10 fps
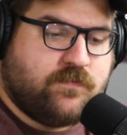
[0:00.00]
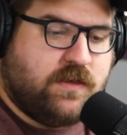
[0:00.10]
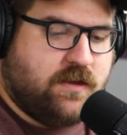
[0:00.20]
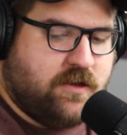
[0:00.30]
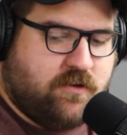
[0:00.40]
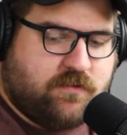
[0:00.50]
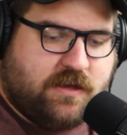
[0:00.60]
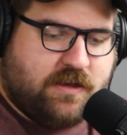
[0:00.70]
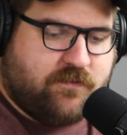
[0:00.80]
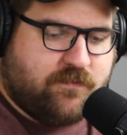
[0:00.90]
you know,
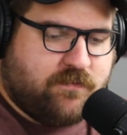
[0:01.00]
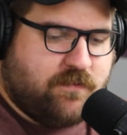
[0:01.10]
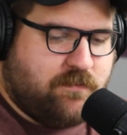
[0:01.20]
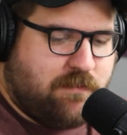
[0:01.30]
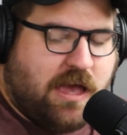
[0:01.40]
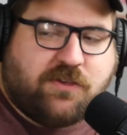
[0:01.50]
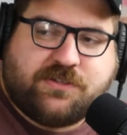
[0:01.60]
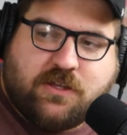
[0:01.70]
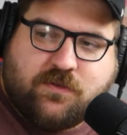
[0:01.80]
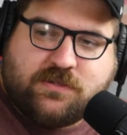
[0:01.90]
kind of
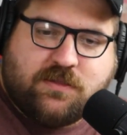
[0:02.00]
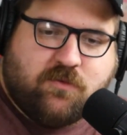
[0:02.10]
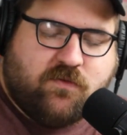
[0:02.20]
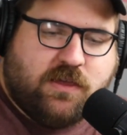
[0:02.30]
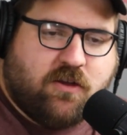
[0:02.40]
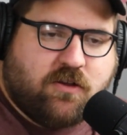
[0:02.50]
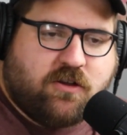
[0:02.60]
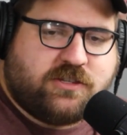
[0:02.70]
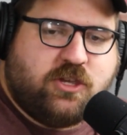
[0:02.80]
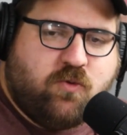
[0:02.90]
milestones in the movie are,
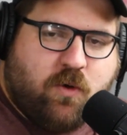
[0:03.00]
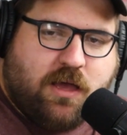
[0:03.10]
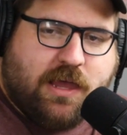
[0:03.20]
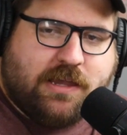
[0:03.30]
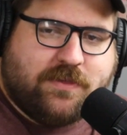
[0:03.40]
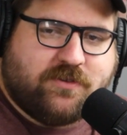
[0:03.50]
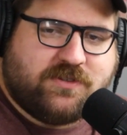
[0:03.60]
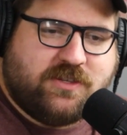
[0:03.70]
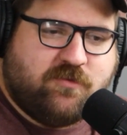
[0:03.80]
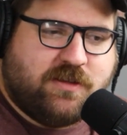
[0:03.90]
are too wide and
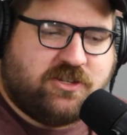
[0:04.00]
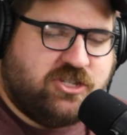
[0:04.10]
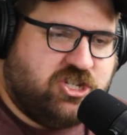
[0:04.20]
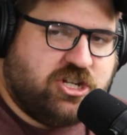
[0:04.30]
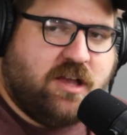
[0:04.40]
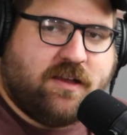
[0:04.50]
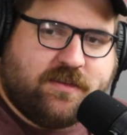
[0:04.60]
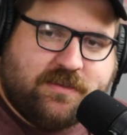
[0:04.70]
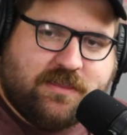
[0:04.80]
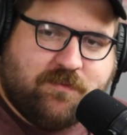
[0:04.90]
there's too much
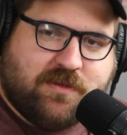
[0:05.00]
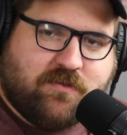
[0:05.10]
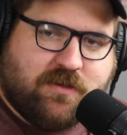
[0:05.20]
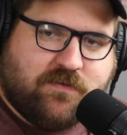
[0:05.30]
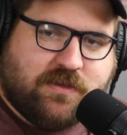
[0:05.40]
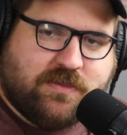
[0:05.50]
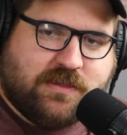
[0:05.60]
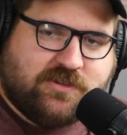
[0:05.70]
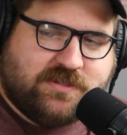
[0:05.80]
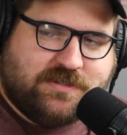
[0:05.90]
junk in the middle of it
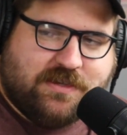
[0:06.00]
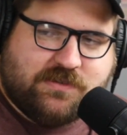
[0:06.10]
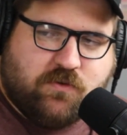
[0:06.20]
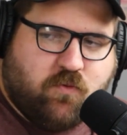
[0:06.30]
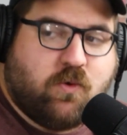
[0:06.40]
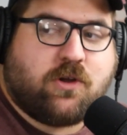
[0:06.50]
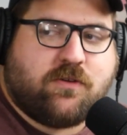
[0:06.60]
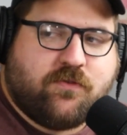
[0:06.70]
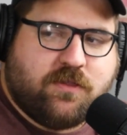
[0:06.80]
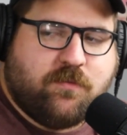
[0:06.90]
that just doesn't
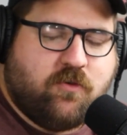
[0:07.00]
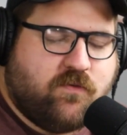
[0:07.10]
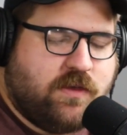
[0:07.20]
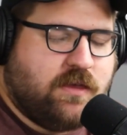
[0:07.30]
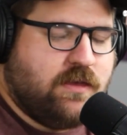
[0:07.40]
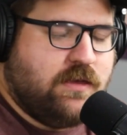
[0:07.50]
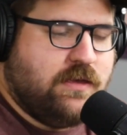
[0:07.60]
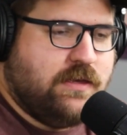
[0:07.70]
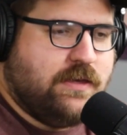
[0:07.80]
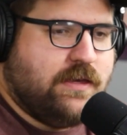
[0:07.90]
work for the movie.
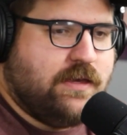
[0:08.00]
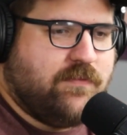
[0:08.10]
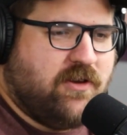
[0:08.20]
Um,